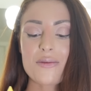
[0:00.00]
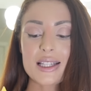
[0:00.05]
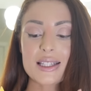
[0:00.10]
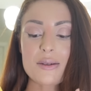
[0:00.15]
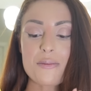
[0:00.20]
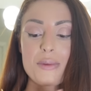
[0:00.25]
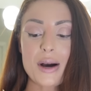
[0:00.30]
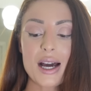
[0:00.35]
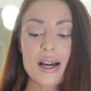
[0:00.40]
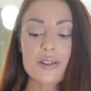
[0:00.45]
It's
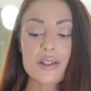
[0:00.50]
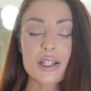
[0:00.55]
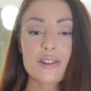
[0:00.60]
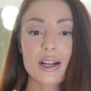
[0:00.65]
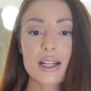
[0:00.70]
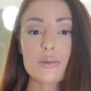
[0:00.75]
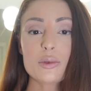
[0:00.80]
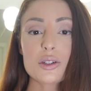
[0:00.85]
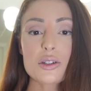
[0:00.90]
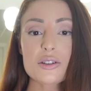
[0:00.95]

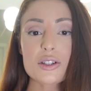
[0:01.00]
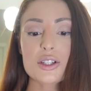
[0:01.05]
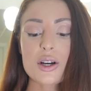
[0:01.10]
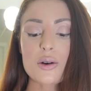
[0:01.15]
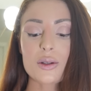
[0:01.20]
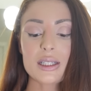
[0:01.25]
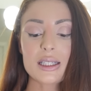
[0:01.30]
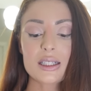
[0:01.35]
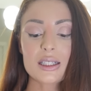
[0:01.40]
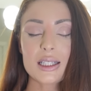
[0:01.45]
biodegradable. So
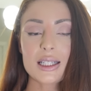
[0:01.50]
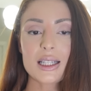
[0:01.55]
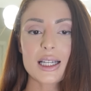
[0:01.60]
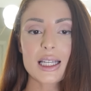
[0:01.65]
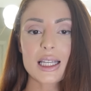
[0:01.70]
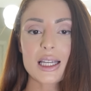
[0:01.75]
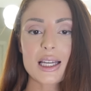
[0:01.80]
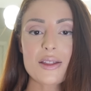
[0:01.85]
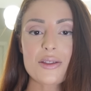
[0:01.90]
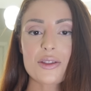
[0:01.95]
literally
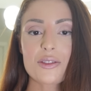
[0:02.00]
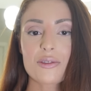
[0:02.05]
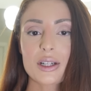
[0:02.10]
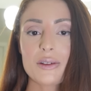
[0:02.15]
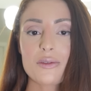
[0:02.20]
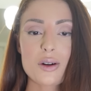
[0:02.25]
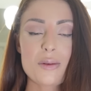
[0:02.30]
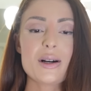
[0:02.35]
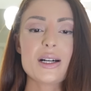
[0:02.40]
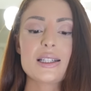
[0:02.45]
like in
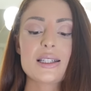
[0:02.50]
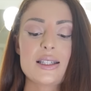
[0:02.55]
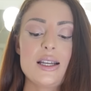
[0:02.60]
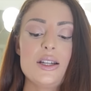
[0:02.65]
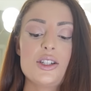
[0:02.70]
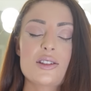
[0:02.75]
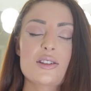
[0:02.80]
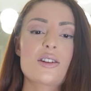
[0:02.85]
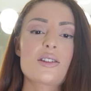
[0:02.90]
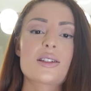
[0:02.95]
3-4 months, it
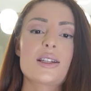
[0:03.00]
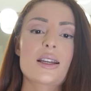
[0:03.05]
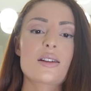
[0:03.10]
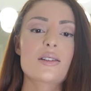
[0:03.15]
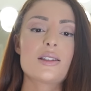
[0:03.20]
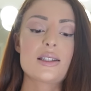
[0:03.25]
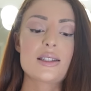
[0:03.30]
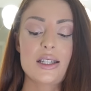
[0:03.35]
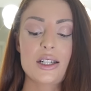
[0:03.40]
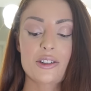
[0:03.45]
just starts like
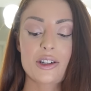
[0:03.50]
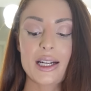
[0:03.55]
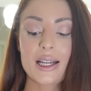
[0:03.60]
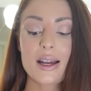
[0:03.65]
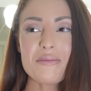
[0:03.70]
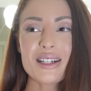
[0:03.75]
disintegrating.